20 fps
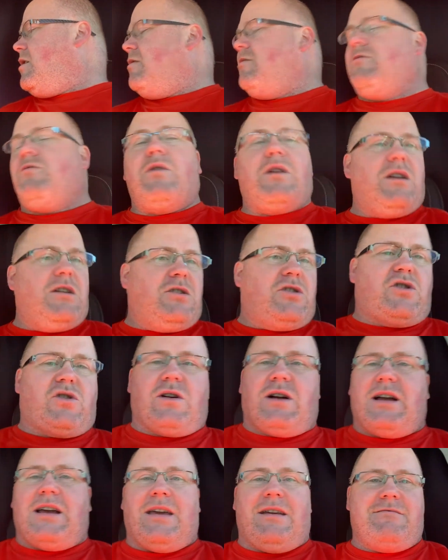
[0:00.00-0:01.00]
We're going to
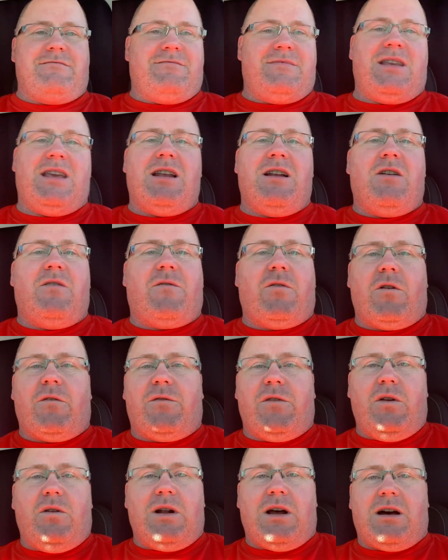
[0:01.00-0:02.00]
try it, you know, for a
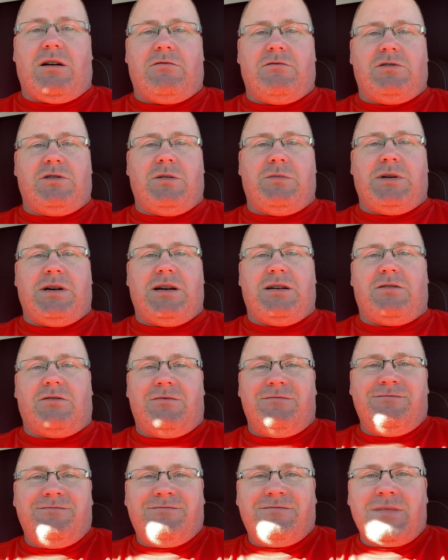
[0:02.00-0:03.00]
few dollars a bottle.
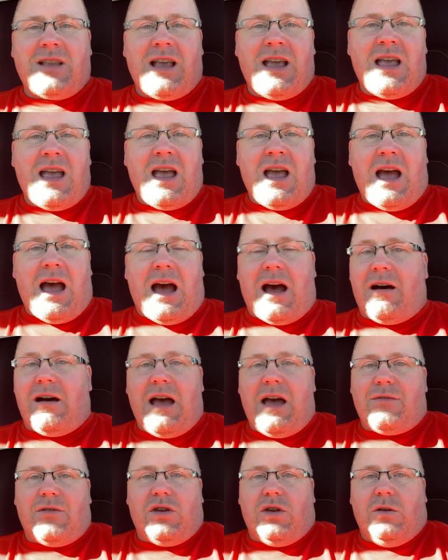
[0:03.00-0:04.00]
I'll
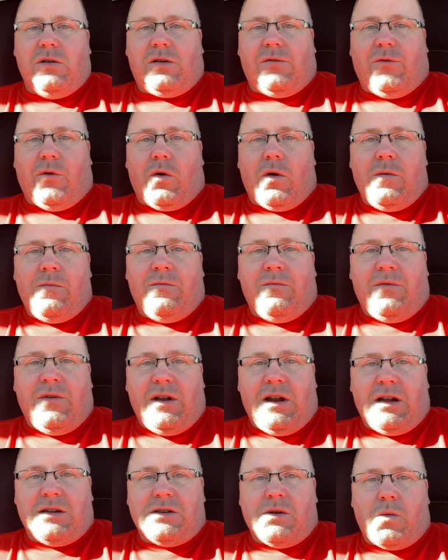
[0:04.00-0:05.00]
have a use for them if it
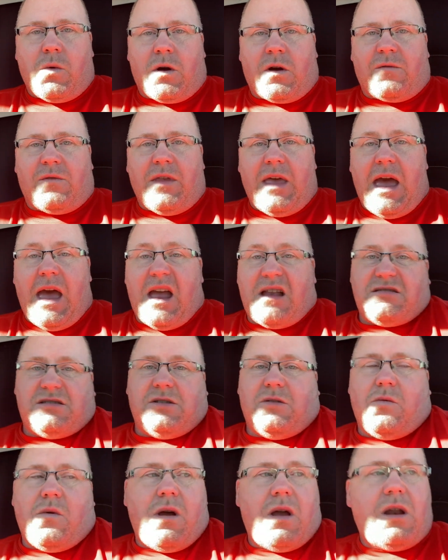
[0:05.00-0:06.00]
doesn't work for that,
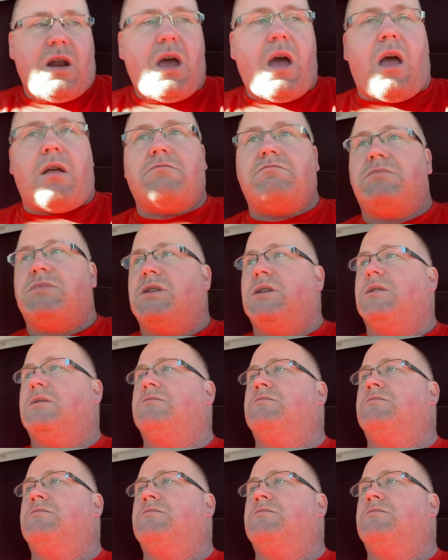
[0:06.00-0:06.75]
so why not? So,